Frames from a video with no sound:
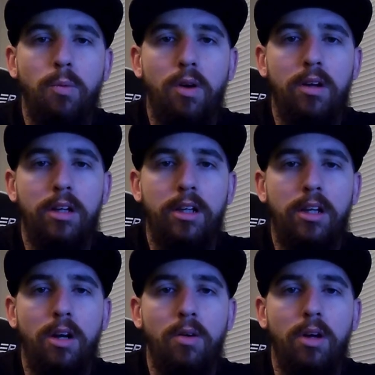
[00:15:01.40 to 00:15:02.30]
The work,
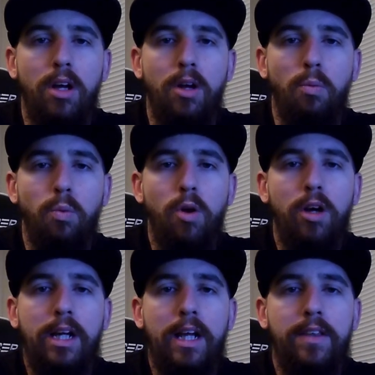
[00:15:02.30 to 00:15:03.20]

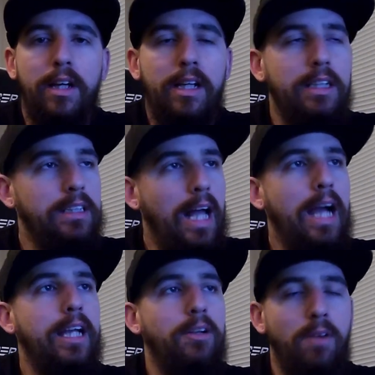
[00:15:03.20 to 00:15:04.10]
work ethic is
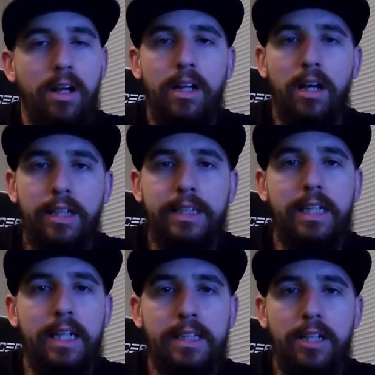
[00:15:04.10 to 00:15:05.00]
lacking right now these
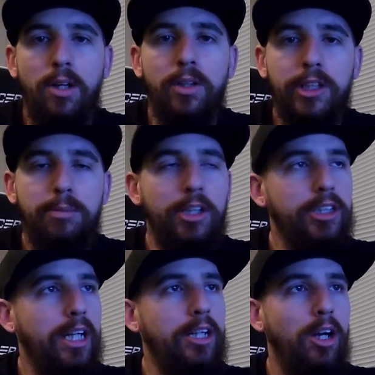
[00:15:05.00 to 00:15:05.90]
days. I notice,
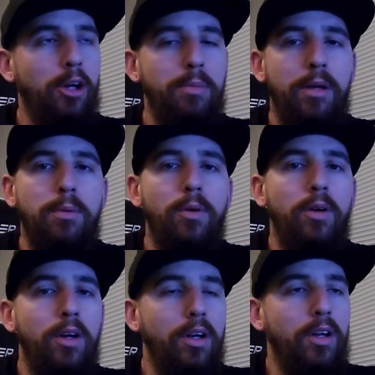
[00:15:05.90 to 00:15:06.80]
especially in younger
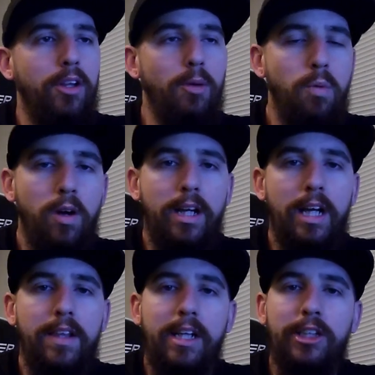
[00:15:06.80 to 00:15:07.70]
people, the work
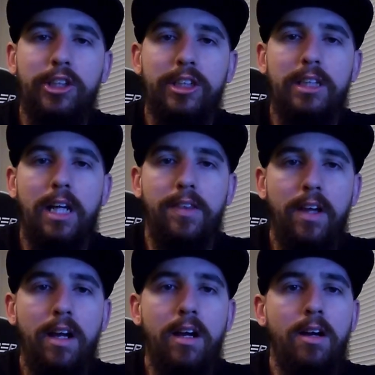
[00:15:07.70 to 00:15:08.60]
ethic is just not
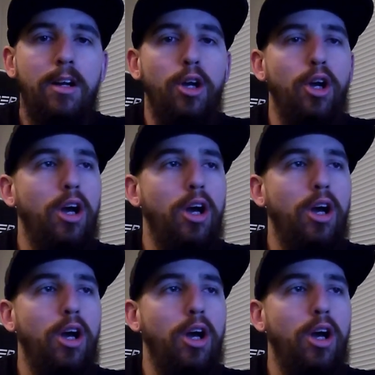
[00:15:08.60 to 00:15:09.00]
there.